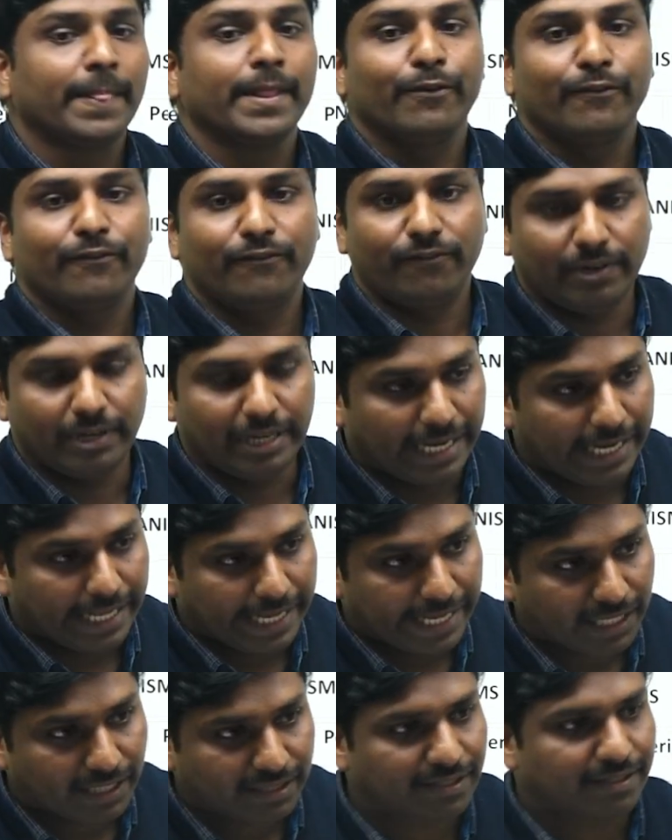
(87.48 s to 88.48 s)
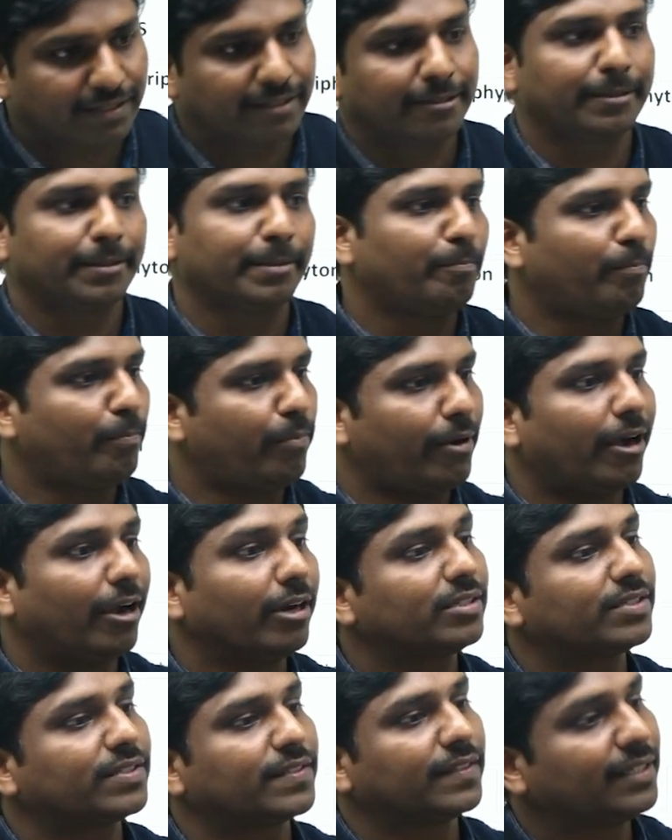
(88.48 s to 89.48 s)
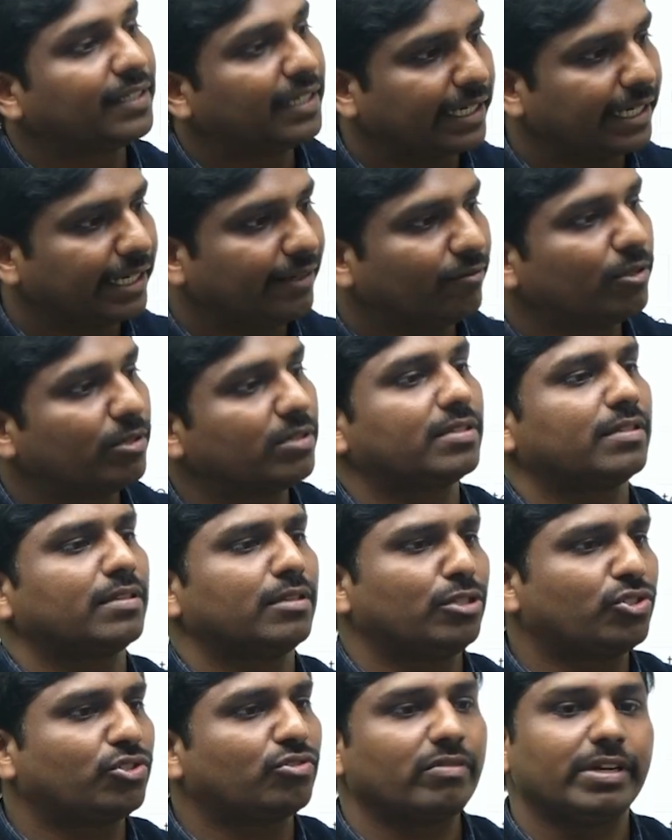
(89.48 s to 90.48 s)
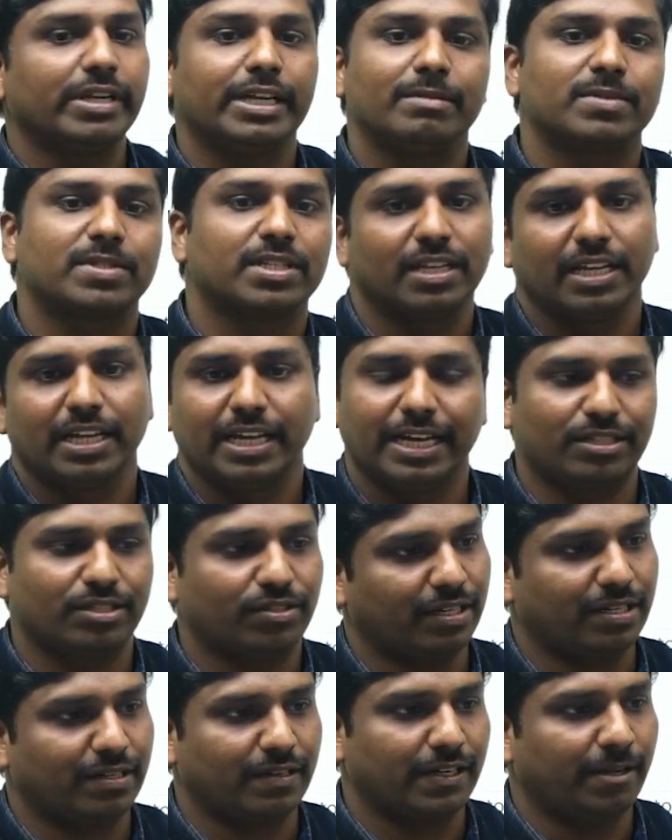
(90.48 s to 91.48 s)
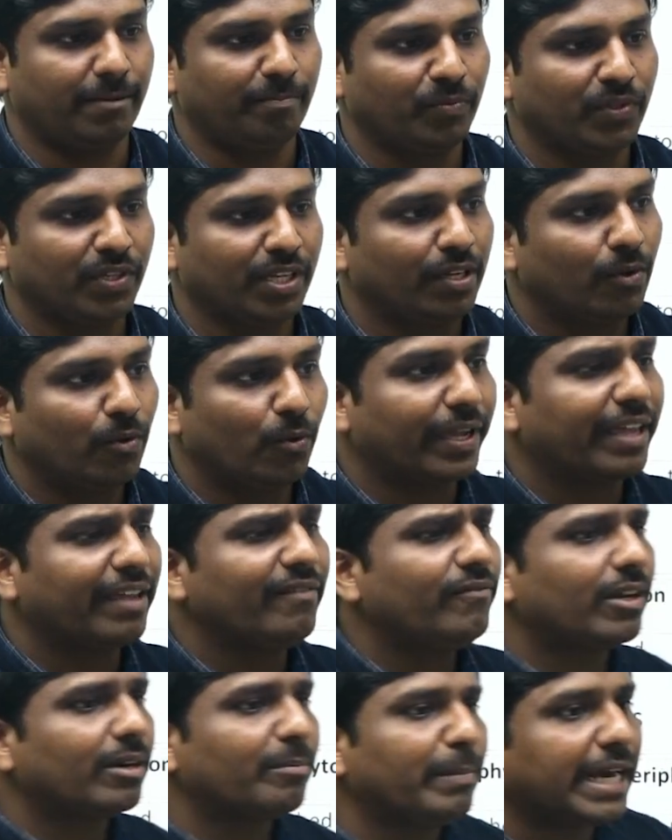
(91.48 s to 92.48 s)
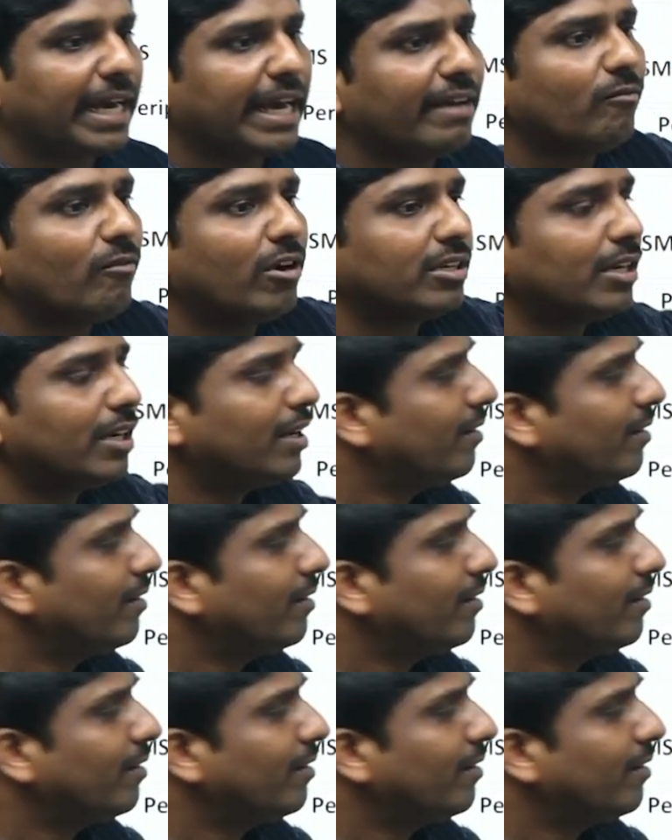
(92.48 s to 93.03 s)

lakes, ponds, rivers, streams, etc. Okay. For marine water, we